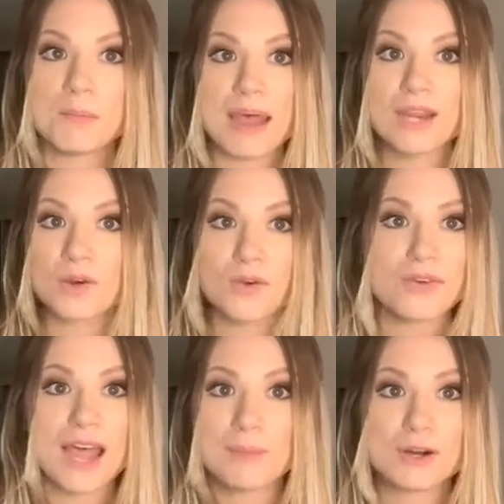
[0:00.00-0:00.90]

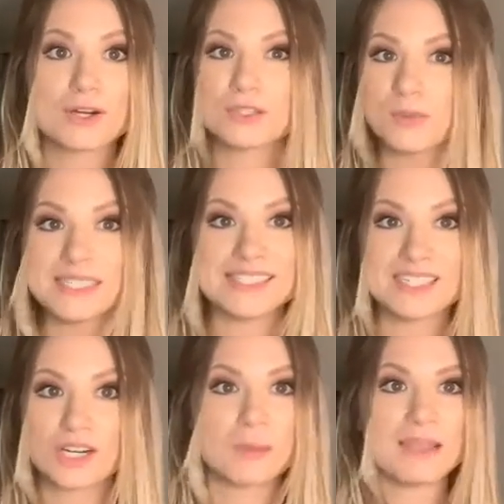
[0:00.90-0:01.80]
Microfiber,
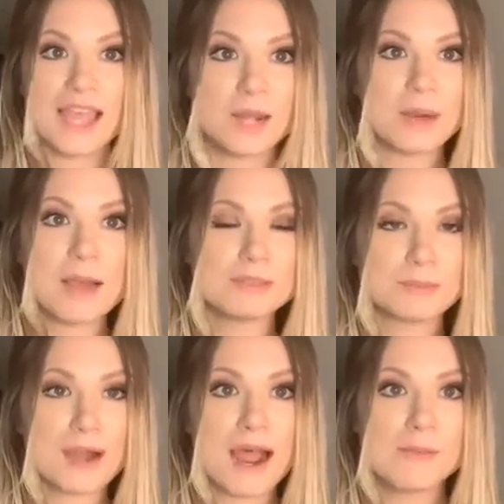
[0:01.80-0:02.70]
twisty-turvy head wraps,
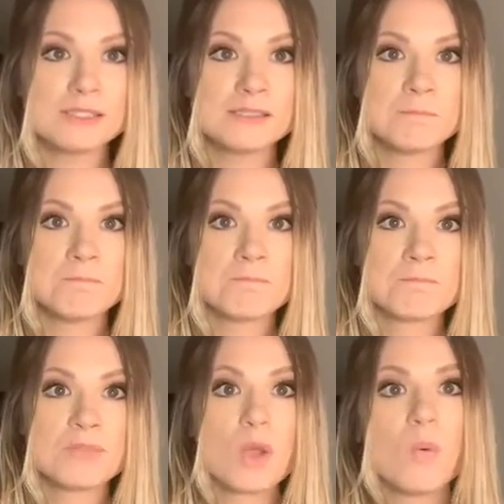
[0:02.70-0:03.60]
perhaps?
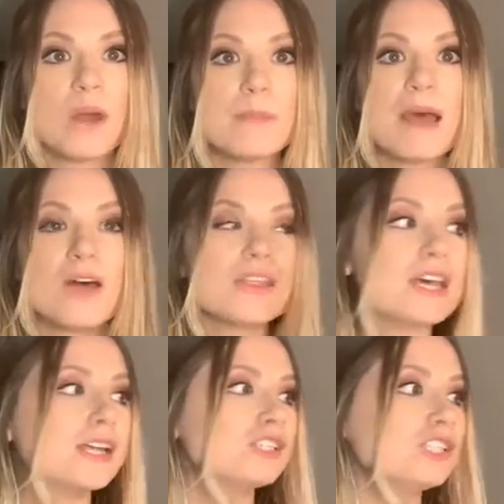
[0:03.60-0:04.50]
What about
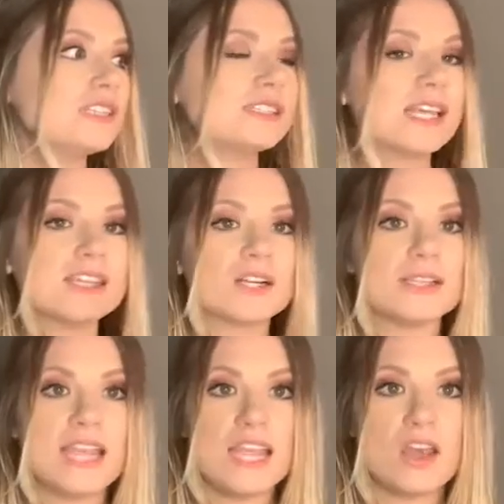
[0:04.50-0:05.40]
the sheets that they're
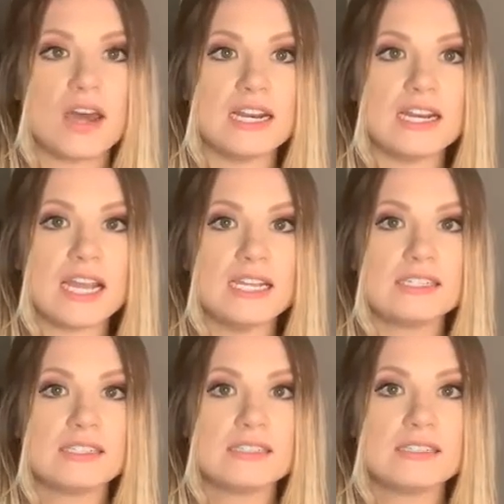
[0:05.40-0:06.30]
laying on at
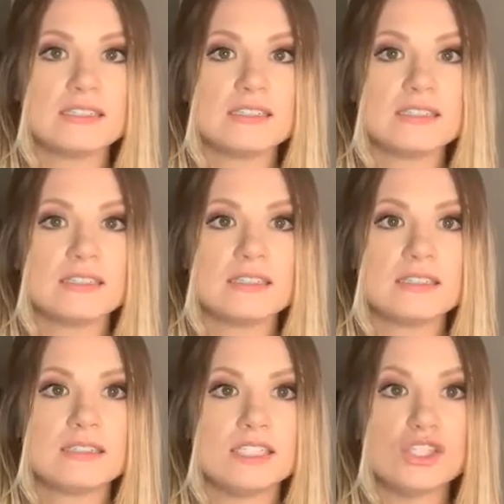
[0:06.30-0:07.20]
night?
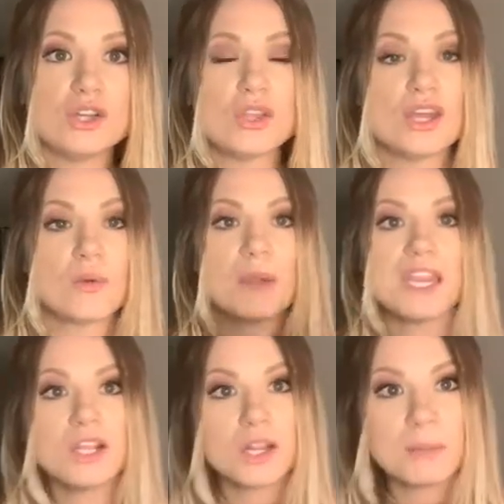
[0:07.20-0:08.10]
Did you know that a
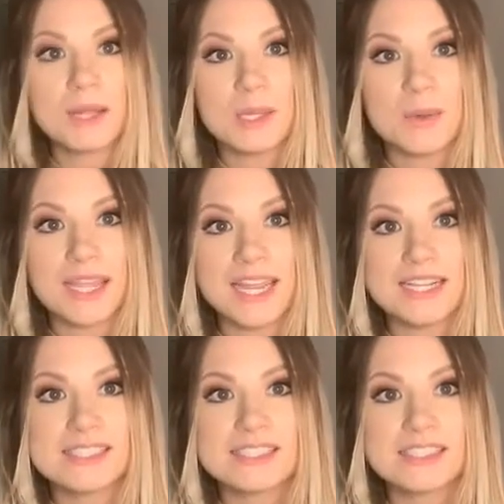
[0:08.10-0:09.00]
regular
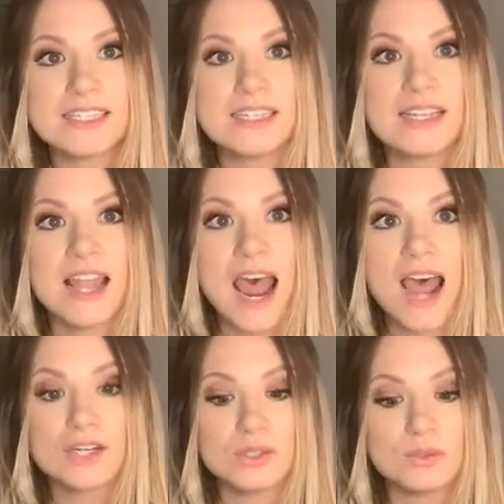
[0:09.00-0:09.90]
pillowcase
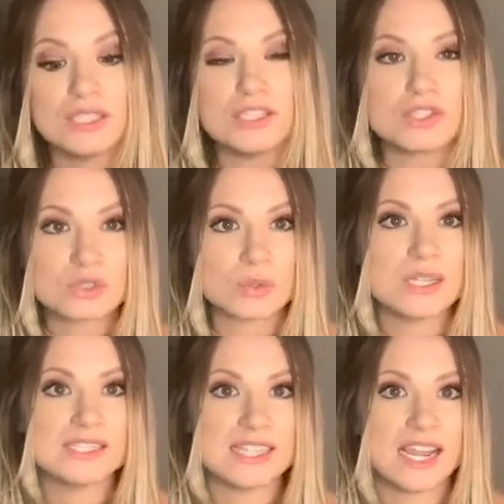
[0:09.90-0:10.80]
actually
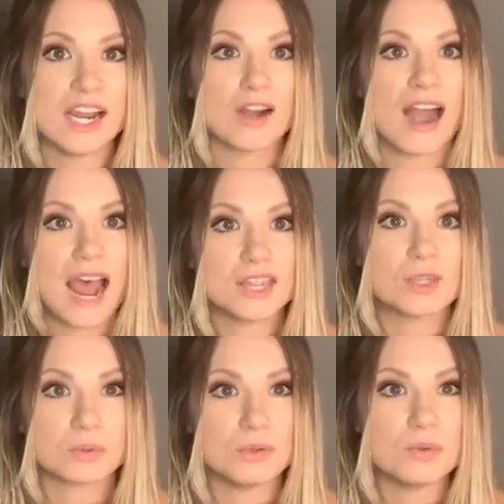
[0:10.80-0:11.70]
destroys the hair
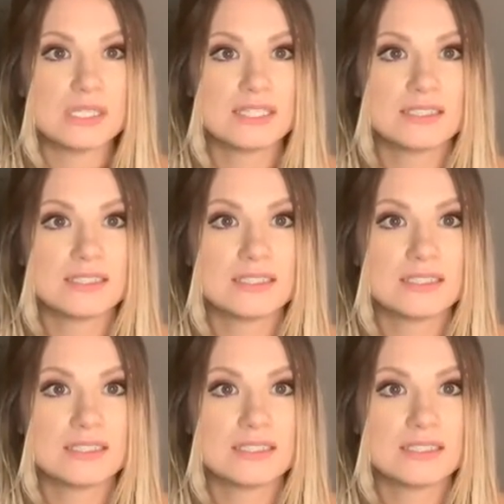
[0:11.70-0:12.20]
at the root?